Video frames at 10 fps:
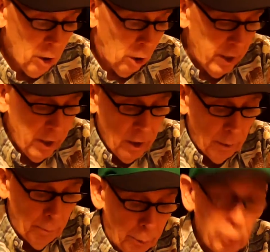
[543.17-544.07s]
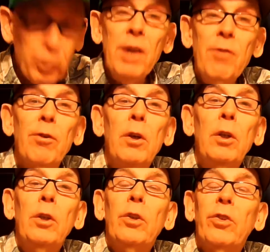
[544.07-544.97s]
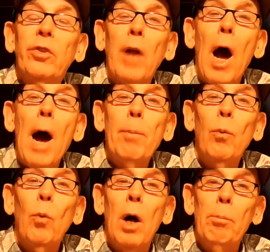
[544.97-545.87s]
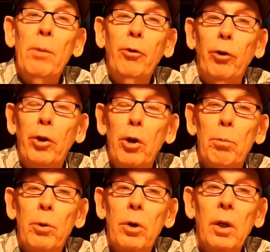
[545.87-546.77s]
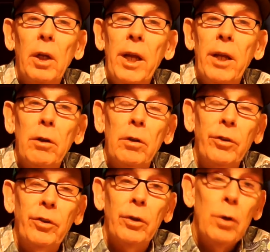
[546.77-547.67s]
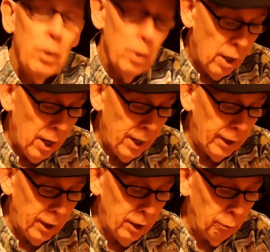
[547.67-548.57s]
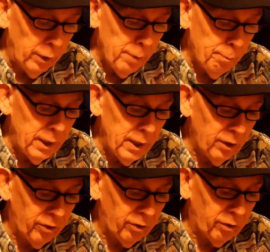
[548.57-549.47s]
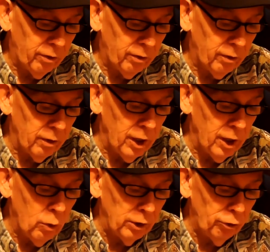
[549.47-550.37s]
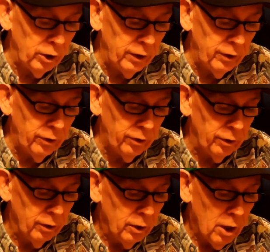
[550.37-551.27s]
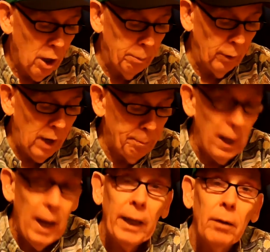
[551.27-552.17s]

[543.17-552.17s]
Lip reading: All right, a brief stop while Mr. Gilbert handles any repeats, any questions. I'll be right back.